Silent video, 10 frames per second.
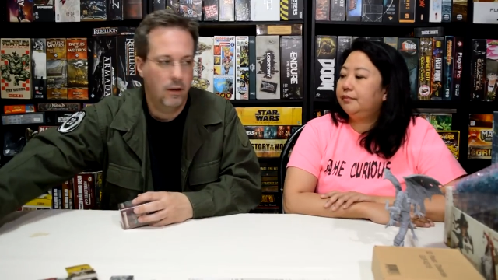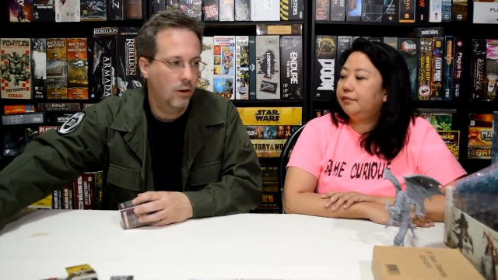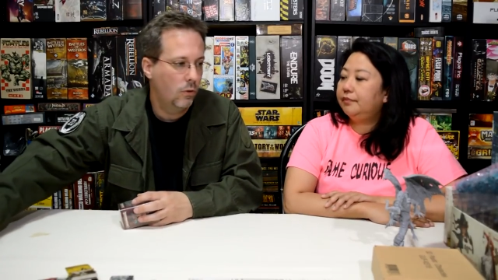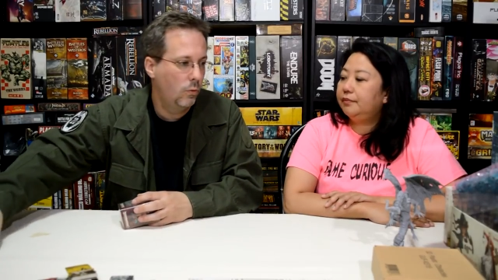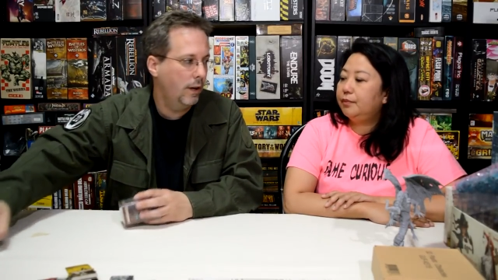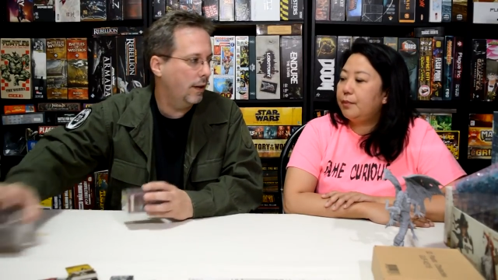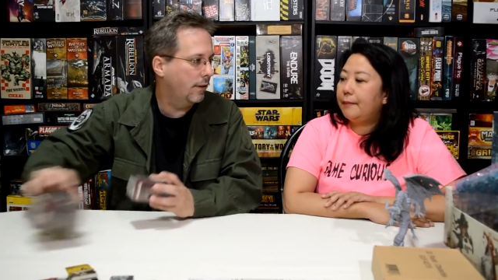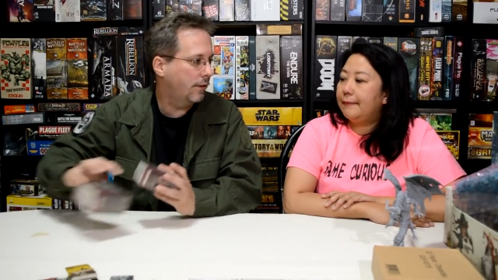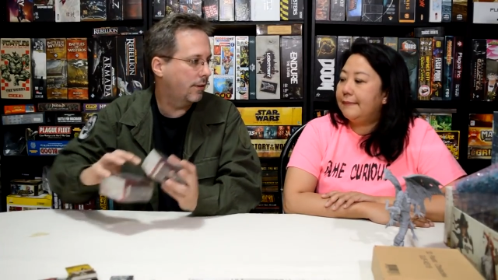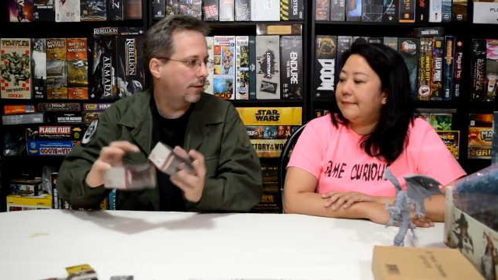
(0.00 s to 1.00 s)

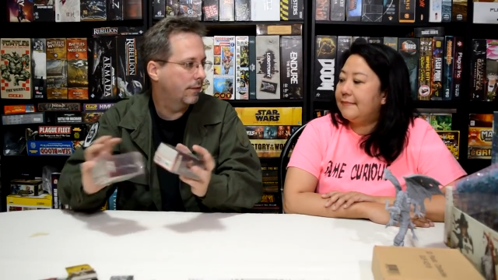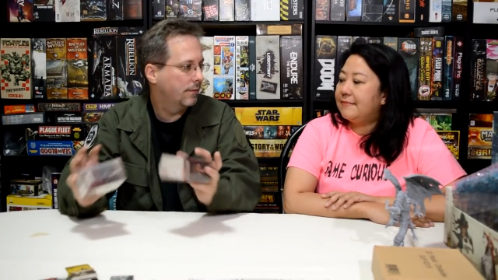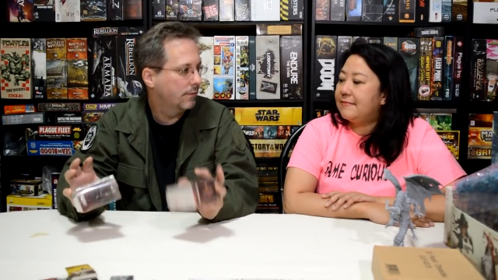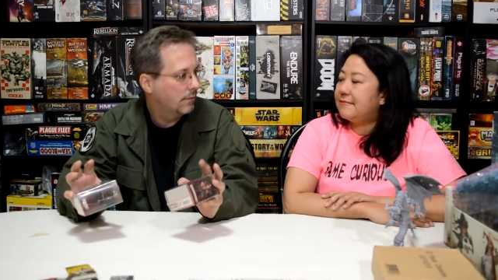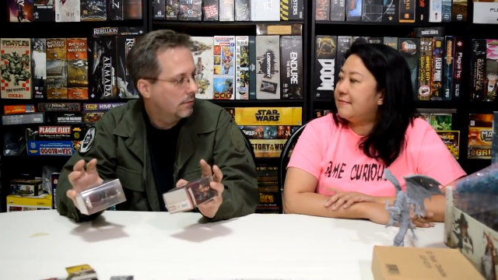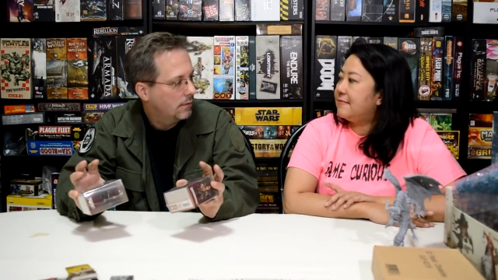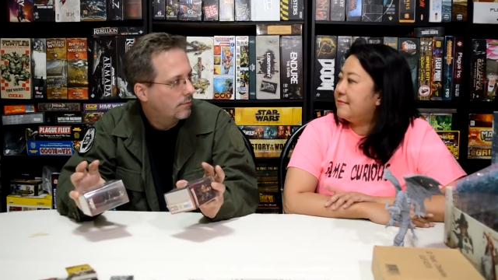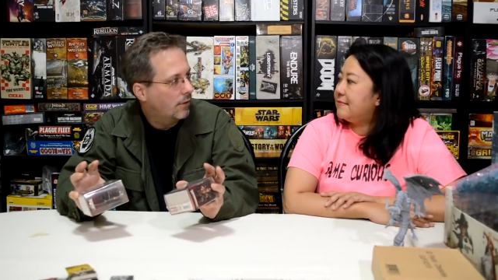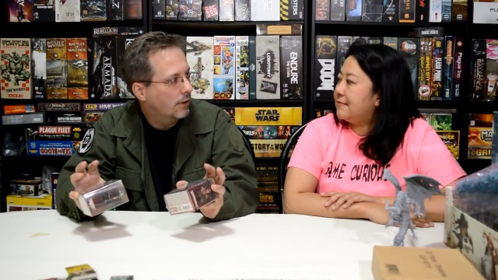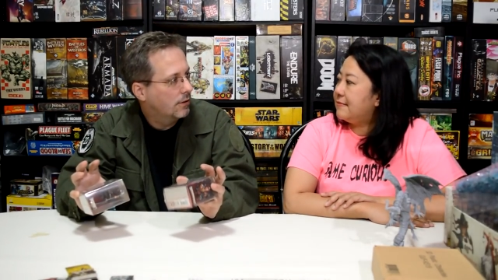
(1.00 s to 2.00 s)
Speaker 1: with
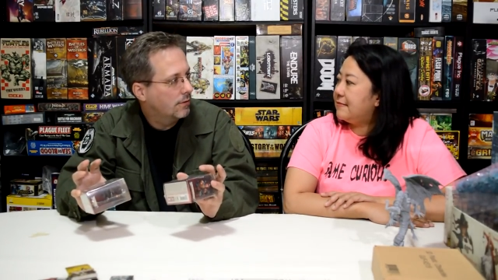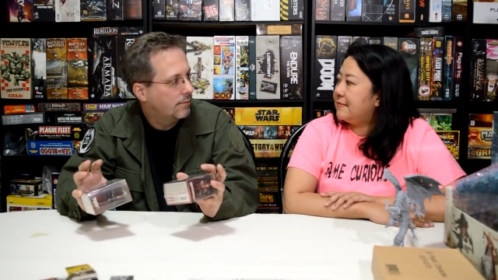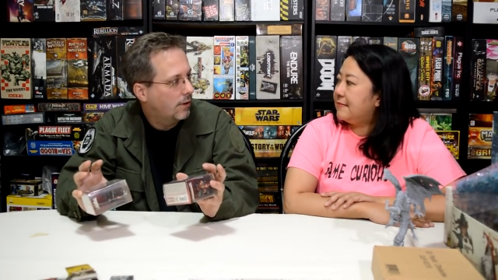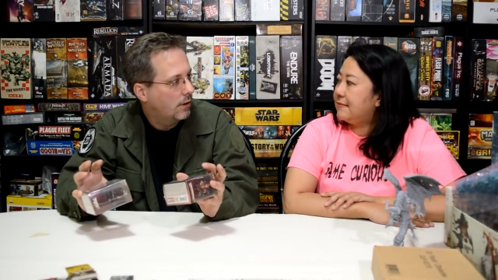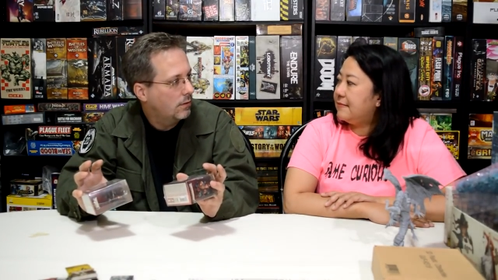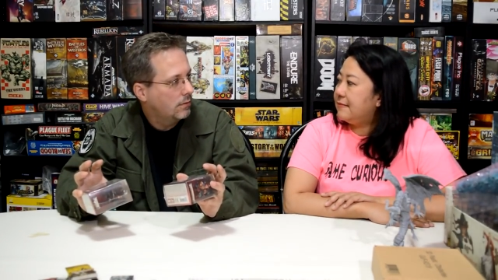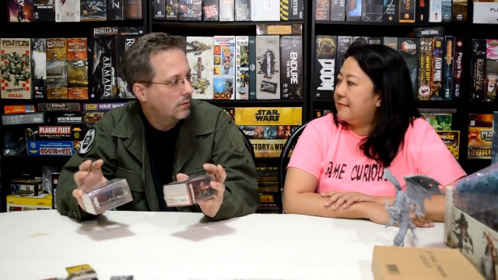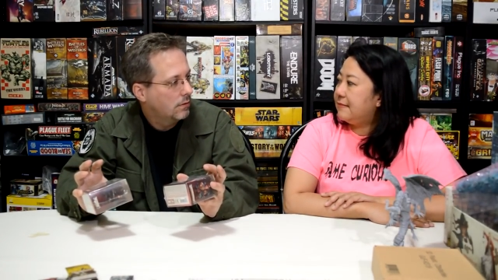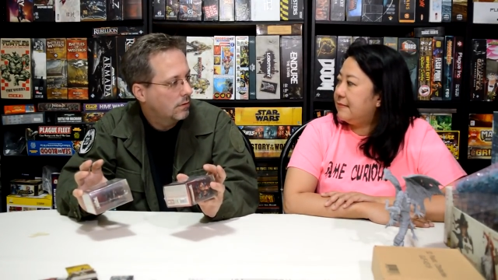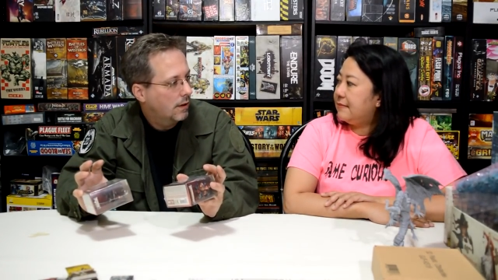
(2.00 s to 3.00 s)
Friends and Foe,
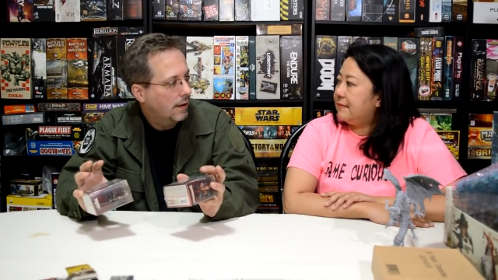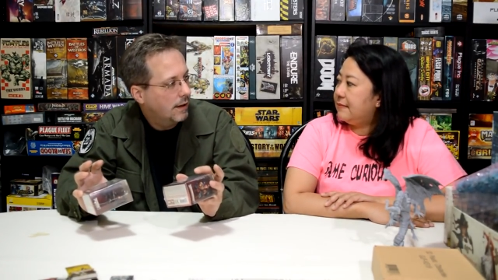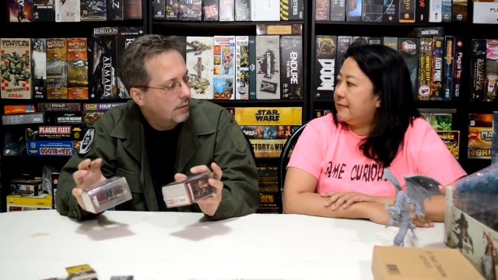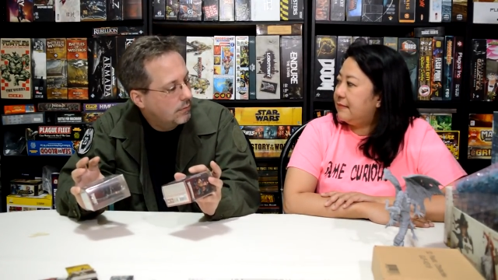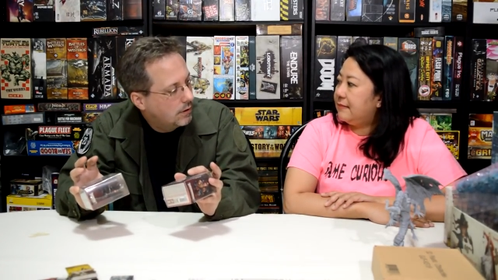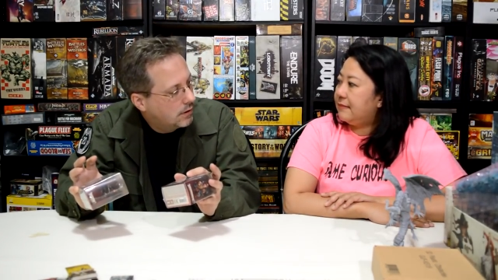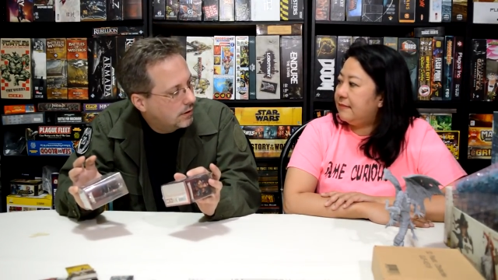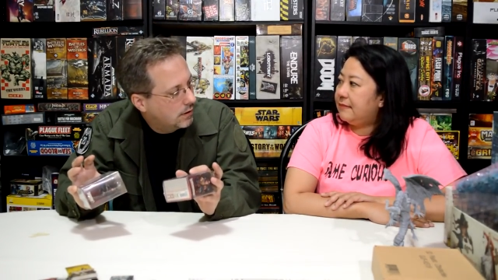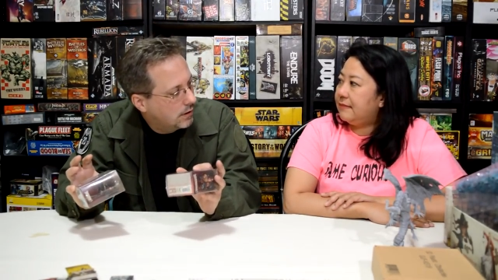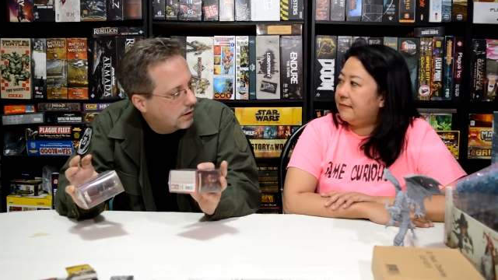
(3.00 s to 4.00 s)
and with
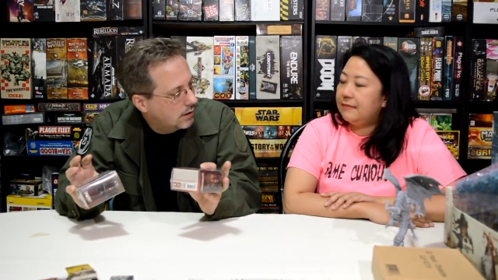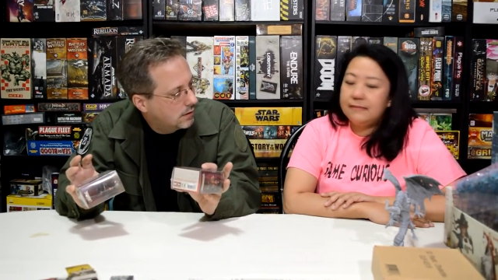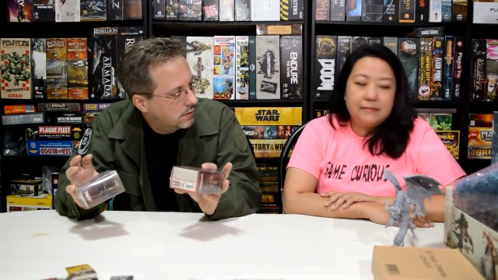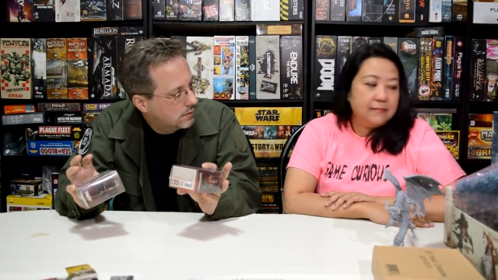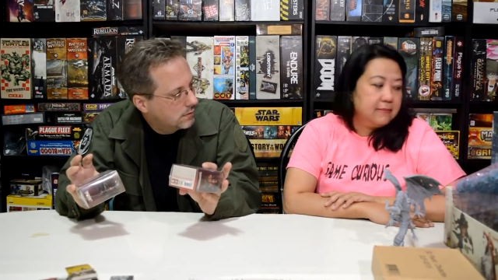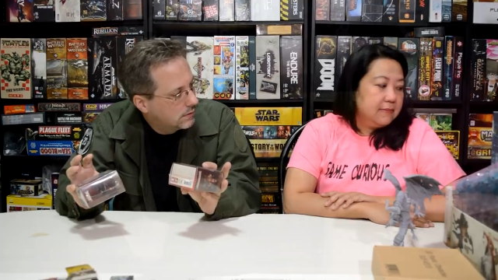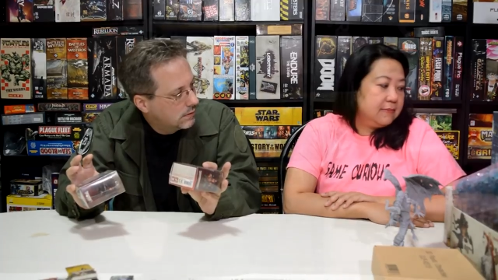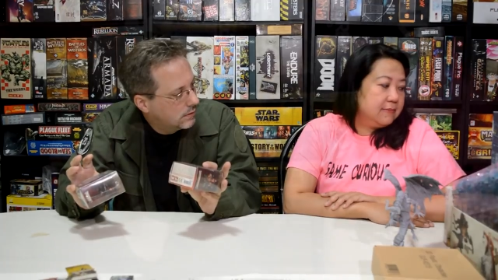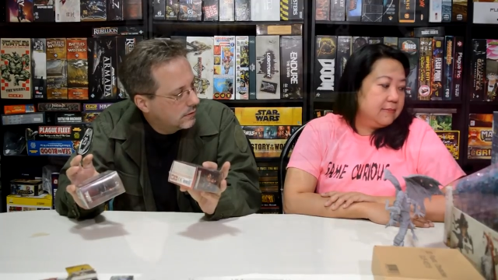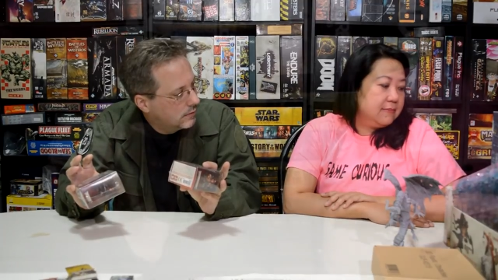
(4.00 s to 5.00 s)
the uh,
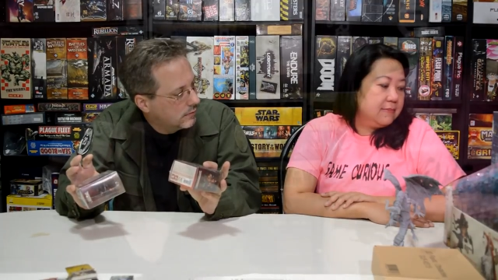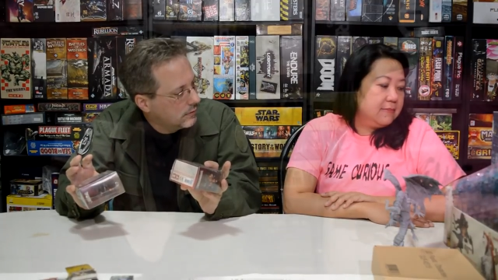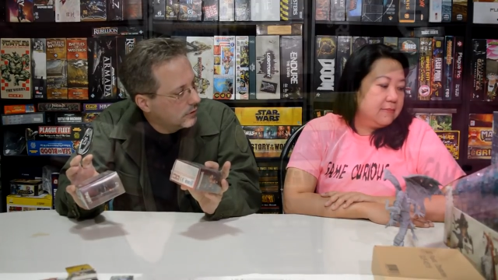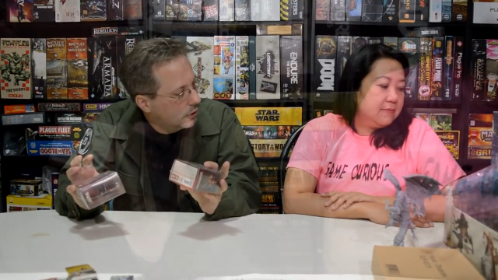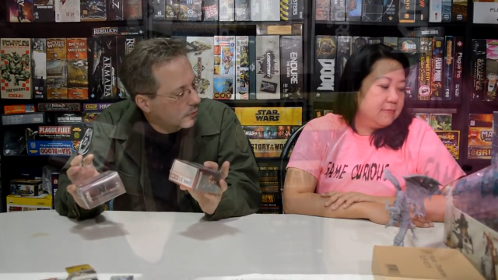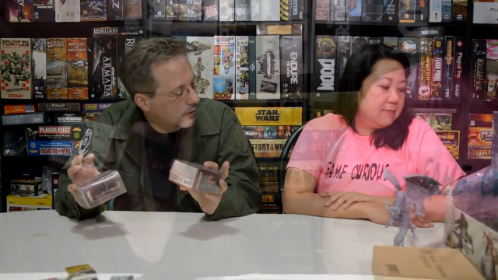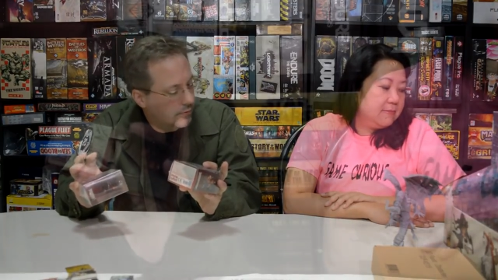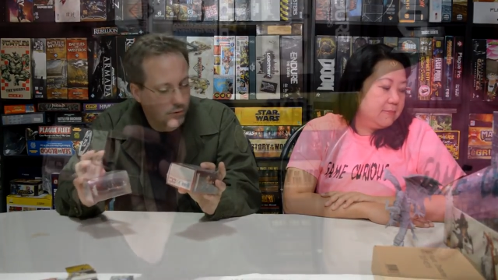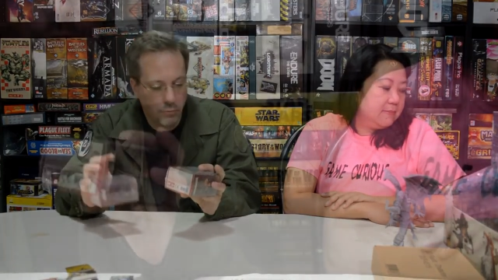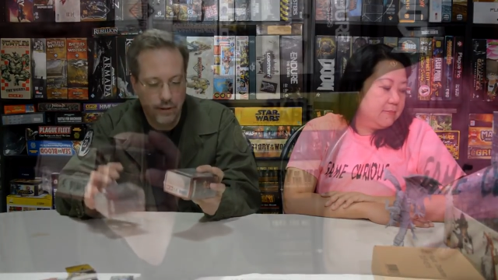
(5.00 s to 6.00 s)
No Rest
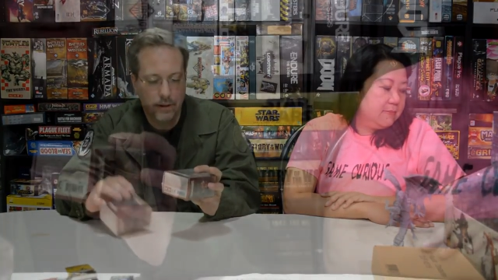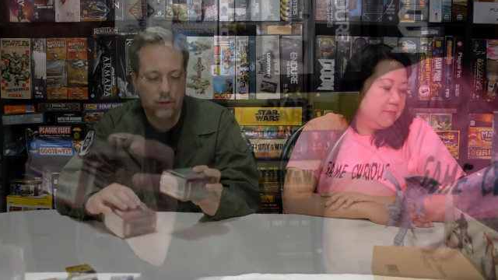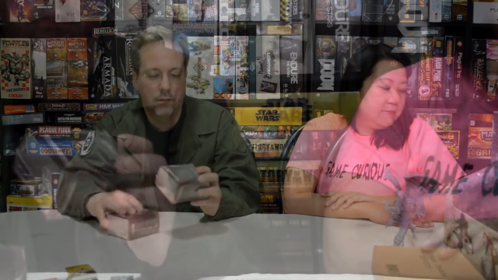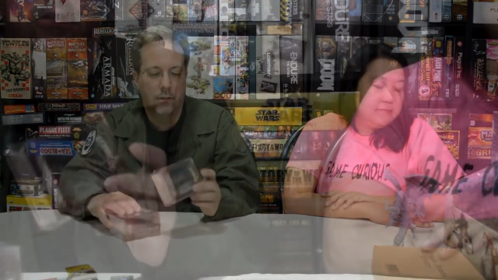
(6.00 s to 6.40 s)
for the Wicked,